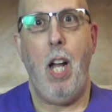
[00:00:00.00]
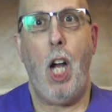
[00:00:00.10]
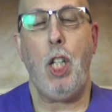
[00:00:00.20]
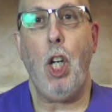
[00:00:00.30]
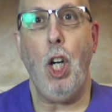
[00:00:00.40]

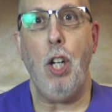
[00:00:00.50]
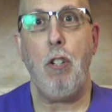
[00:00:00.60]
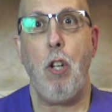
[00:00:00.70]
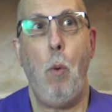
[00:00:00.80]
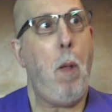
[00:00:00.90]

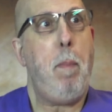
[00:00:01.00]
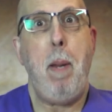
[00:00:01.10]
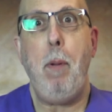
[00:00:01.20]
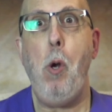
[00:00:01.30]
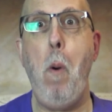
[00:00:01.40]
occurs with
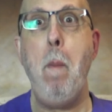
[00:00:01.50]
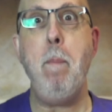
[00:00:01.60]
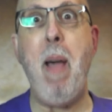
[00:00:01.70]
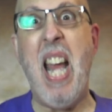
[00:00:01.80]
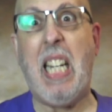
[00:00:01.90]
people who
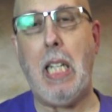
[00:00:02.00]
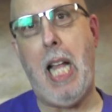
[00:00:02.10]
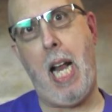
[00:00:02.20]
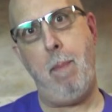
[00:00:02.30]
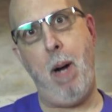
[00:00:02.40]
make a
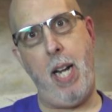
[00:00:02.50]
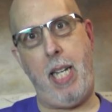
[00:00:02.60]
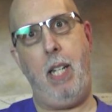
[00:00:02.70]
lot of money.